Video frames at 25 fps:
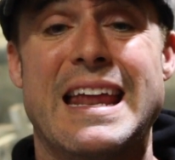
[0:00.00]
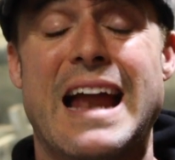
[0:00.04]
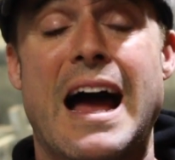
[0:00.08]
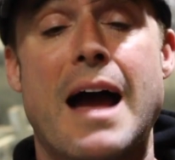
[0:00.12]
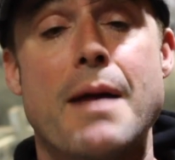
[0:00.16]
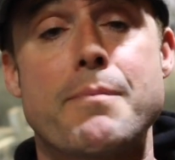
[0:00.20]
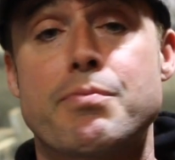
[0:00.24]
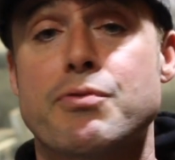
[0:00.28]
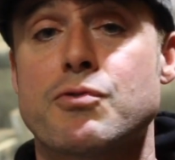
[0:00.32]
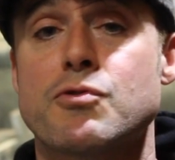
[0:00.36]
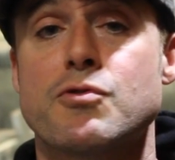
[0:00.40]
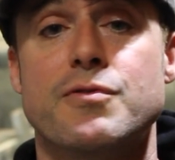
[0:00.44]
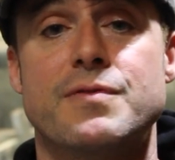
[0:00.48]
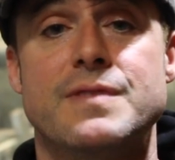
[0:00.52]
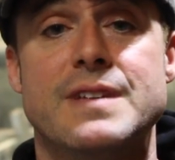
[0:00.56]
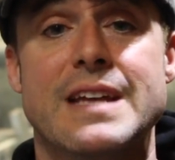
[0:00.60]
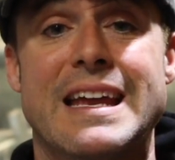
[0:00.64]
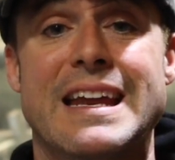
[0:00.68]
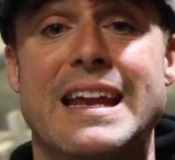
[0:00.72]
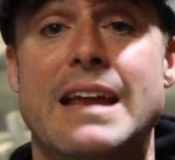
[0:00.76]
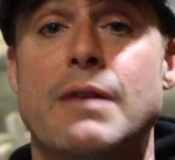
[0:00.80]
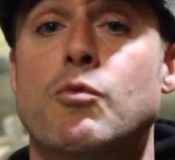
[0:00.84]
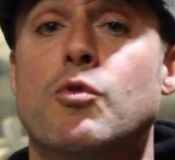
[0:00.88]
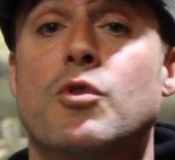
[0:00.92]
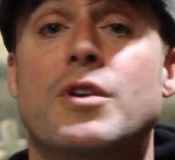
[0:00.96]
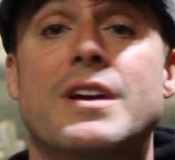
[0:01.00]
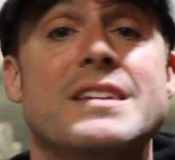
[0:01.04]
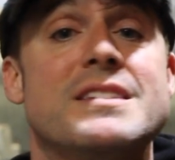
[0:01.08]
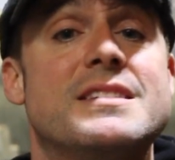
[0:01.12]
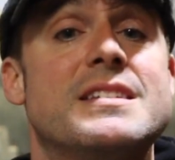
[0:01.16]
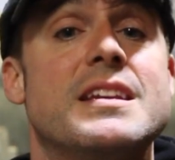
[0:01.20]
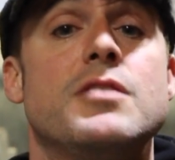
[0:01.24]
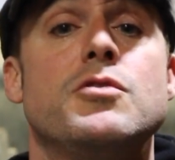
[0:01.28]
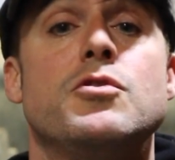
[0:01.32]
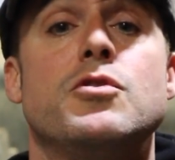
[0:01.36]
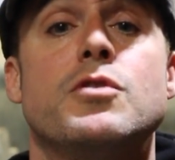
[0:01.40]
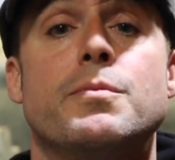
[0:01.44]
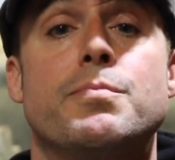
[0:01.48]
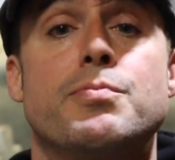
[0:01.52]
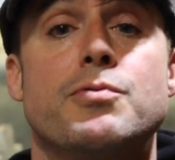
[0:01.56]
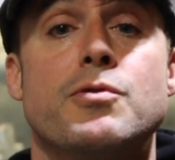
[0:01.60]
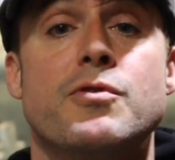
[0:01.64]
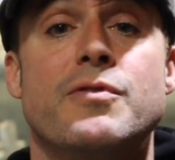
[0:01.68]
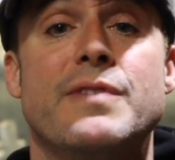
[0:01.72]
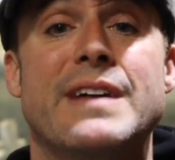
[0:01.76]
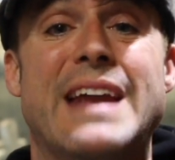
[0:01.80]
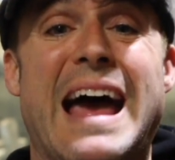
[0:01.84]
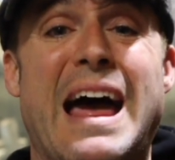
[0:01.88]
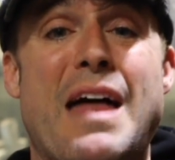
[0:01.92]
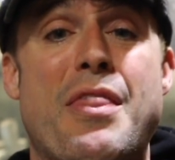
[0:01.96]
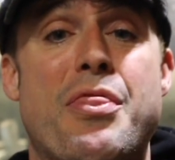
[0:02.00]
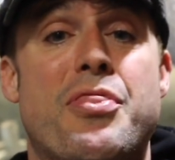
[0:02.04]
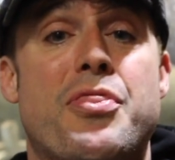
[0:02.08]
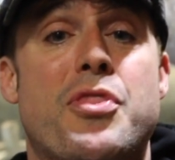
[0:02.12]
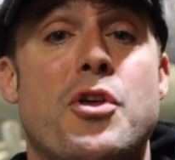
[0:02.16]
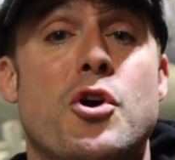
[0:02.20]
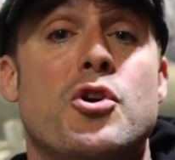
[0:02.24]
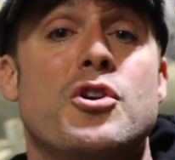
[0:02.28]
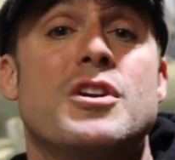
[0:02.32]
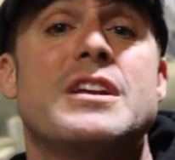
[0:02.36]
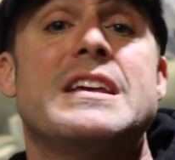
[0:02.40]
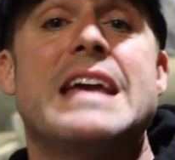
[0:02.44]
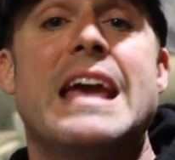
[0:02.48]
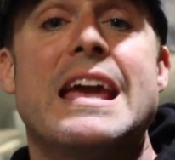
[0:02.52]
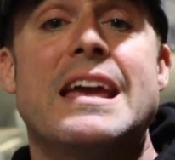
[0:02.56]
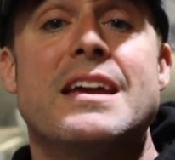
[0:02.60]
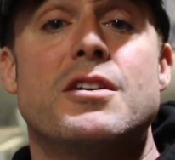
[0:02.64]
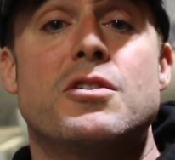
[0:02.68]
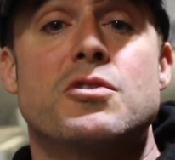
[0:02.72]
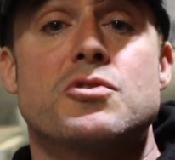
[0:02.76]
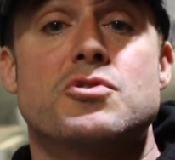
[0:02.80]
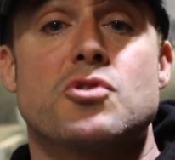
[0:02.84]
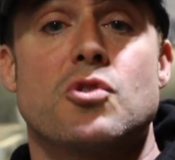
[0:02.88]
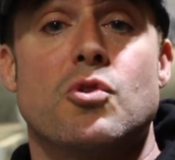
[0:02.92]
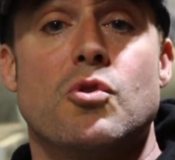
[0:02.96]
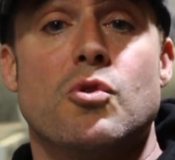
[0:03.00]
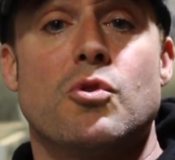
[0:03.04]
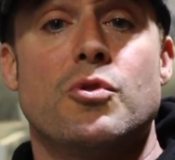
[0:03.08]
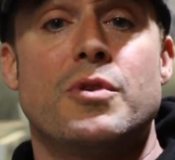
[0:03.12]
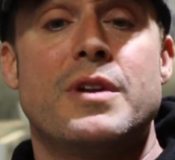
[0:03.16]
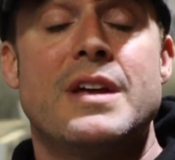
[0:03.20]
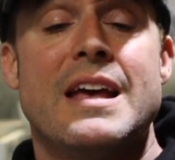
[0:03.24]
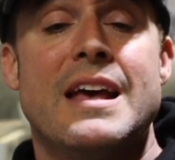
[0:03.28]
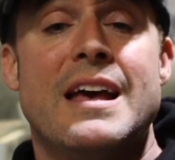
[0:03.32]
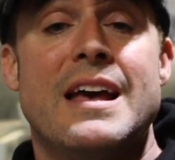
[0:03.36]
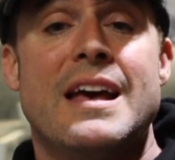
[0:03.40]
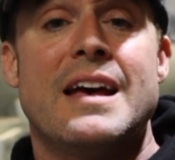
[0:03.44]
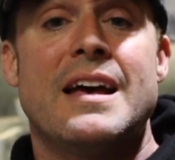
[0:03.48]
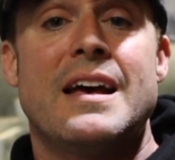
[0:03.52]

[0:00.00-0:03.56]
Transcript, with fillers: And I proved it and will continue to prove it at 38 years old.